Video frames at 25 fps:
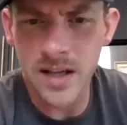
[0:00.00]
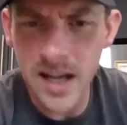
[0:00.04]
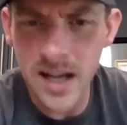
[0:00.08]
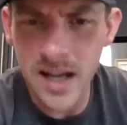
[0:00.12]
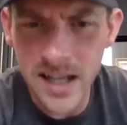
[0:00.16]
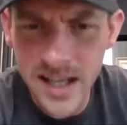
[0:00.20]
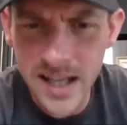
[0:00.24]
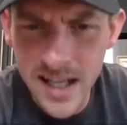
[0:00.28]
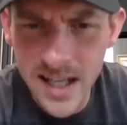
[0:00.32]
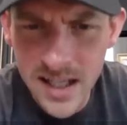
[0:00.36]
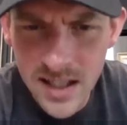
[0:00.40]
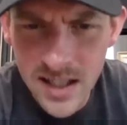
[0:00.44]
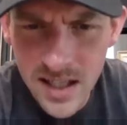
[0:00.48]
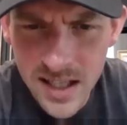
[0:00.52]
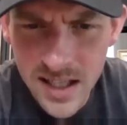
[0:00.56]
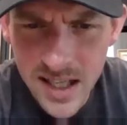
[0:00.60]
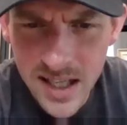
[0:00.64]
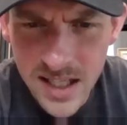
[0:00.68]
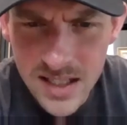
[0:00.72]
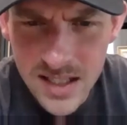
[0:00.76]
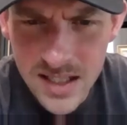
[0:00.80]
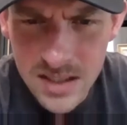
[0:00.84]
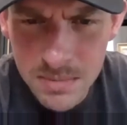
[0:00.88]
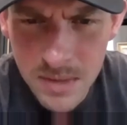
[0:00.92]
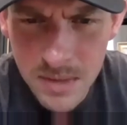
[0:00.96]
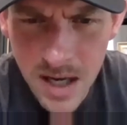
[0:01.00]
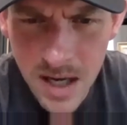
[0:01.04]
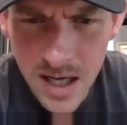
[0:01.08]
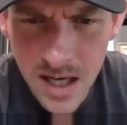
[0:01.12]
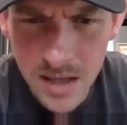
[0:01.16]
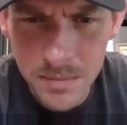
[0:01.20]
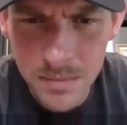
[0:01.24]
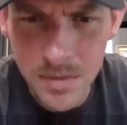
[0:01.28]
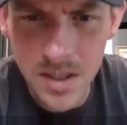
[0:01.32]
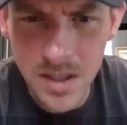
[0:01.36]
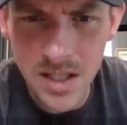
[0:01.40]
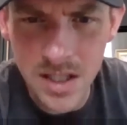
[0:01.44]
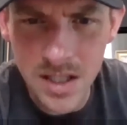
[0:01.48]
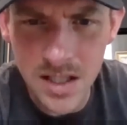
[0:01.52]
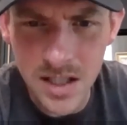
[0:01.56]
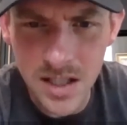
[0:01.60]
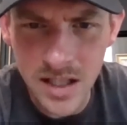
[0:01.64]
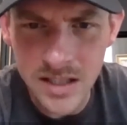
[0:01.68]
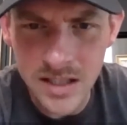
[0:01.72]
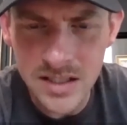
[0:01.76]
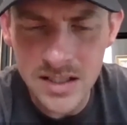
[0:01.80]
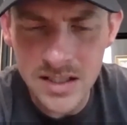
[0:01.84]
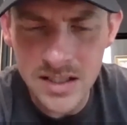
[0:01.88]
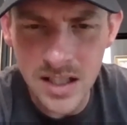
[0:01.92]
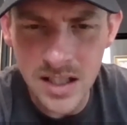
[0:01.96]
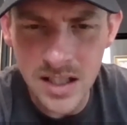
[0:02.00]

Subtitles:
Now I can't spot it, but that's